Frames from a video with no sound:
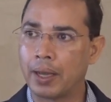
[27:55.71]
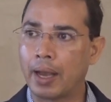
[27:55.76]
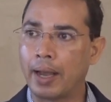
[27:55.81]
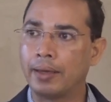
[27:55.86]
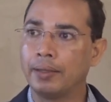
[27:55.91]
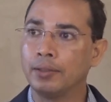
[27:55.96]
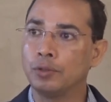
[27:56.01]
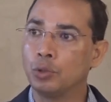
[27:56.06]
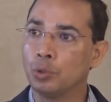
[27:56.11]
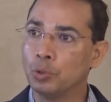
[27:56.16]

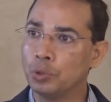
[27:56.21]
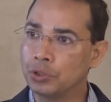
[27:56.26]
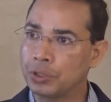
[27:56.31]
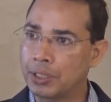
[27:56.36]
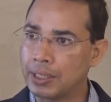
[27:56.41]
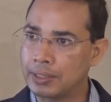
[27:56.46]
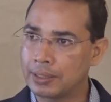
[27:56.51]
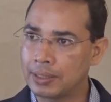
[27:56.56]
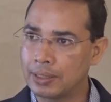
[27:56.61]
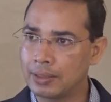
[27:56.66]
And in those
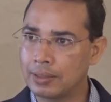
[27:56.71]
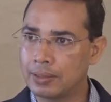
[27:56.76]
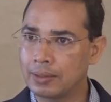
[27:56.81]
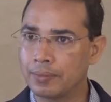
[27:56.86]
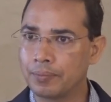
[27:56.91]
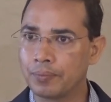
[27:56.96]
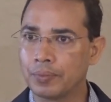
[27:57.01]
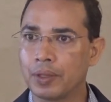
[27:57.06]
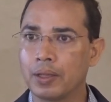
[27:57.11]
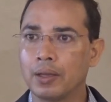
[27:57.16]
cases,
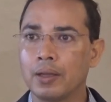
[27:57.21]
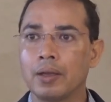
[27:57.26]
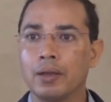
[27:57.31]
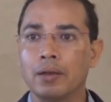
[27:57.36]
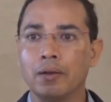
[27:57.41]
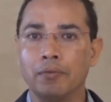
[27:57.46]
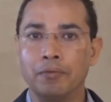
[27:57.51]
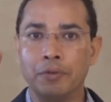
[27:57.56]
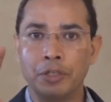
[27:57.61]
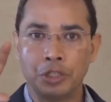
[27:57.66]

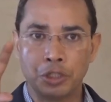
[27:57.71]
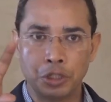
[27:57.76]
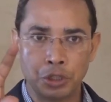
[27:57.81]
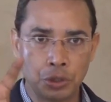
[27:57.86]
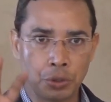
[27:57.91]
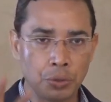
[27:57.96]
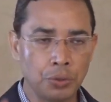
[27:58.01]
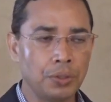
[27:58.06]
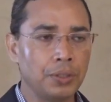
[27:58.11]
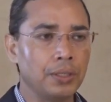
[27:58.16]
we
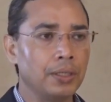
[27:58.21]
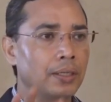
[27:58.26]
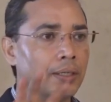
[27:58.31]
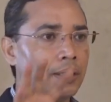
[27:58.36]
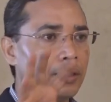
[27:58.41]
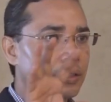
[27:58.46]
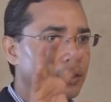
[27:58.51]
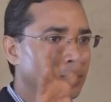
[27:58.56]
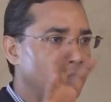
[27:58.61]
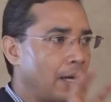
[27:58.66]
should
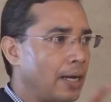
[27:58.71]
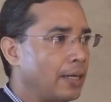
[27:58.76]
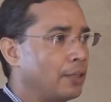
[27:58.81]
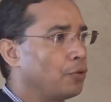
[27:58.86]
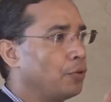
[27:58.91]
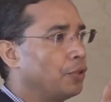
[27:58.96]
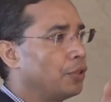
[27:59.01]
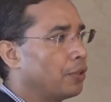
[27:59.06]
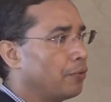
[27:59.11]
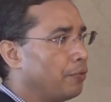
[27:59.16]
try
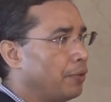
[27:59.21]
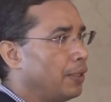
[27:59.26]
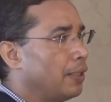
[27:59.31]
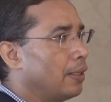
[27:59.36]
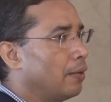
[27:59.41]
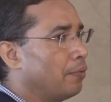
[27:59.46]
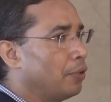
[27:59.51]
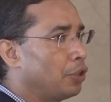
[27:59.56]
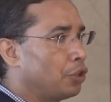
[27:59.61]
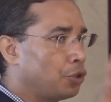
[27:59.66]
to
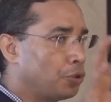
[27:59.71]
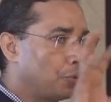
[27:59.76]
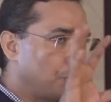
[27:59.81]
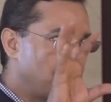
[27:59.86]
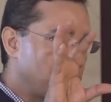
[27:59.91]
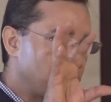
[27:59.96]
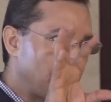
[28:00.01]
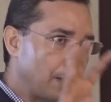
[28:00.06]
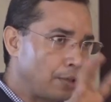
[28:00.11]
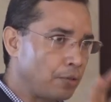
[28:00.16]
intervene. We
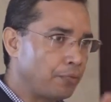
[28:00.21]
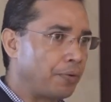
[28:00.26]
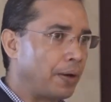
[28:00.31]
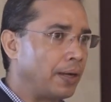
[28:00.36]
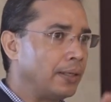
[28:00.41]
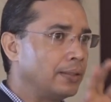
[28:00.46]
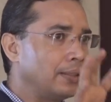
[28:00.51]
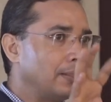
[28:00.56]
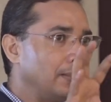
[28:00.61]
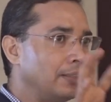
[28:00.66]
should try to
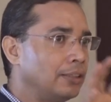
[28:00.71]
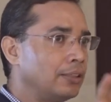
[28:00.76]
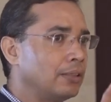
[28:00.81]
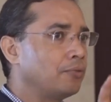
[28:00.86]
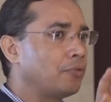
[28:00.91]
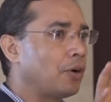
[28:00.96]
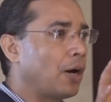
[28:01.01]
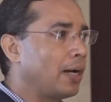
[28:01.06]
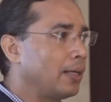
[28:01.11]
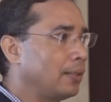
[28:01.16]
find the reason
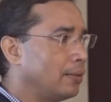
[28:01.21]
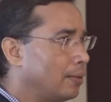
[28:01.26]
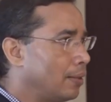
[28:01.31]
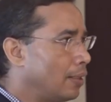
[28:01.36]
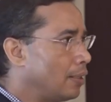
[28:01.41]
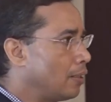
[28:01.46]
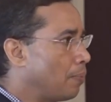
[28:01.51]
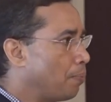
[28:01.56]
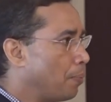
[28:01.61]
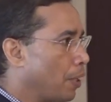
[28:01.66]
why
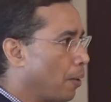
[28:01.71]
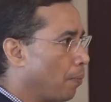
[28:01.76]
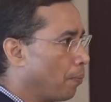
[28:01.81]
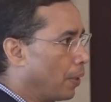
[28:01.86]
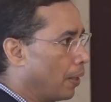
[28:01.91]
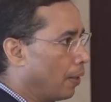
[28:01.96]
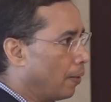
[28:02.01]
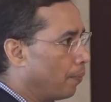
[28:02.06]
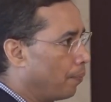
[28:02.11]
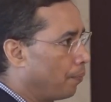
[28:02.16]
there is a
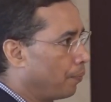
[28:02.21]
penumbra